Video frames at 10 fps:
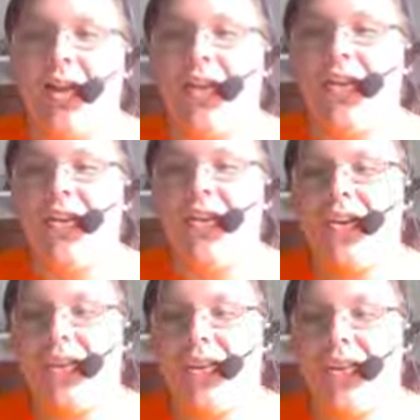
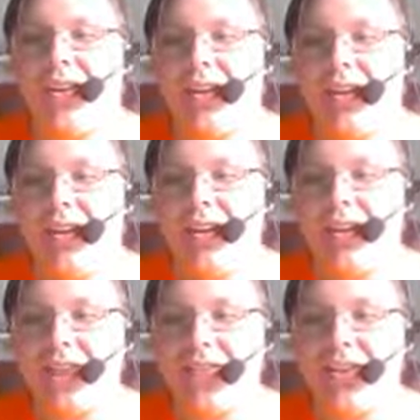Uh-huh.
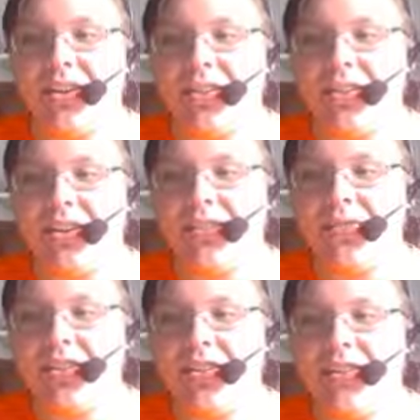Happy-go-lucky
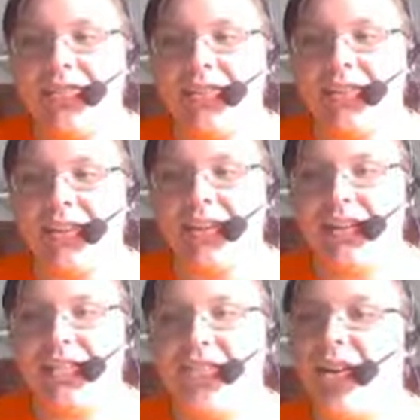phone.
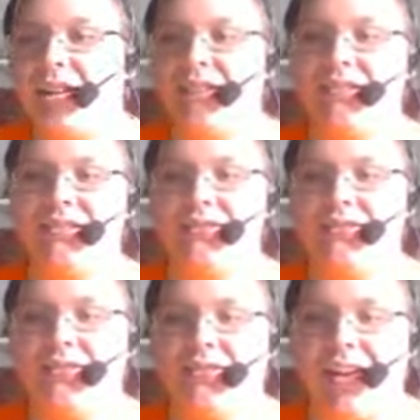What?
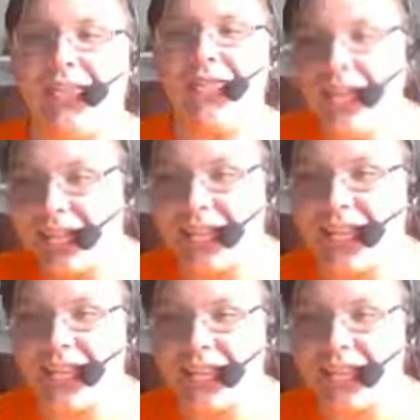Wait, what?
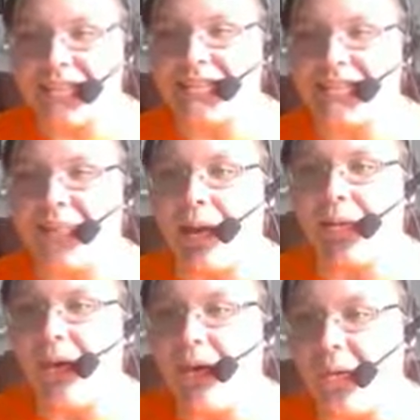This isn't my
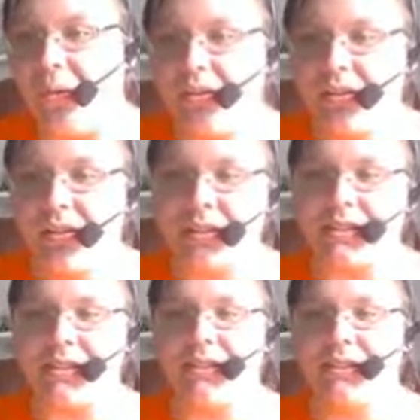phone.
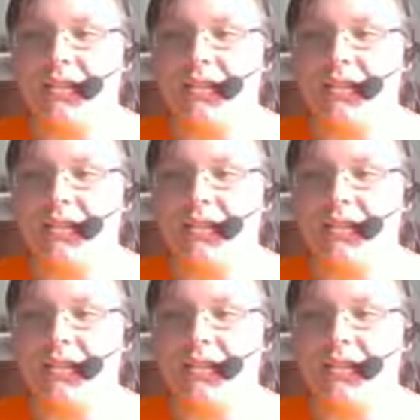Listen.